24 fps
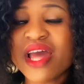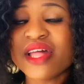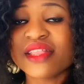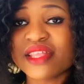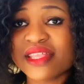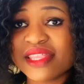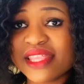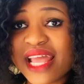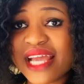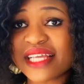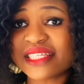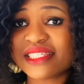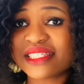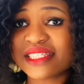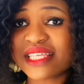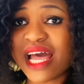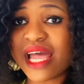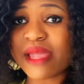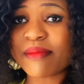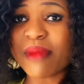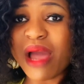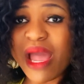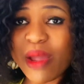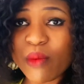The next
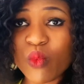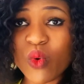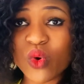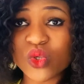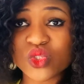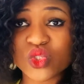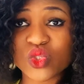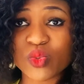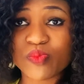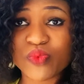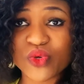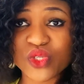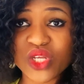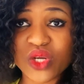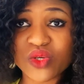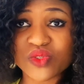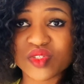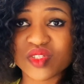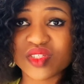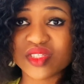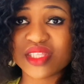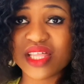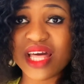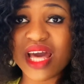time I want to
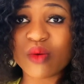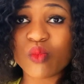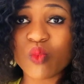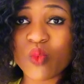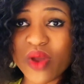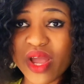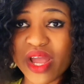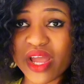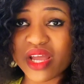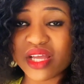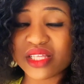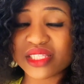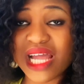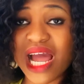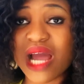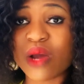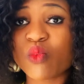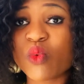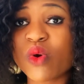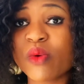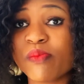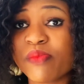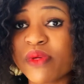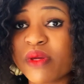pronounce that word, I
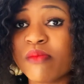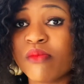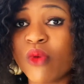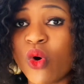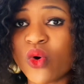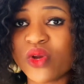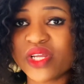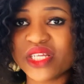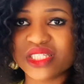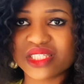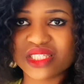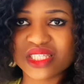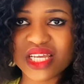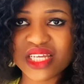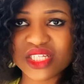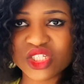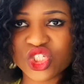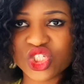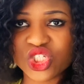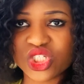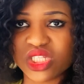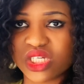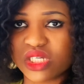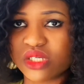will be more
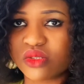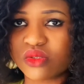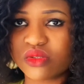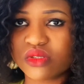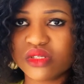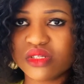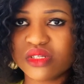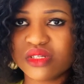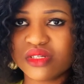intentional.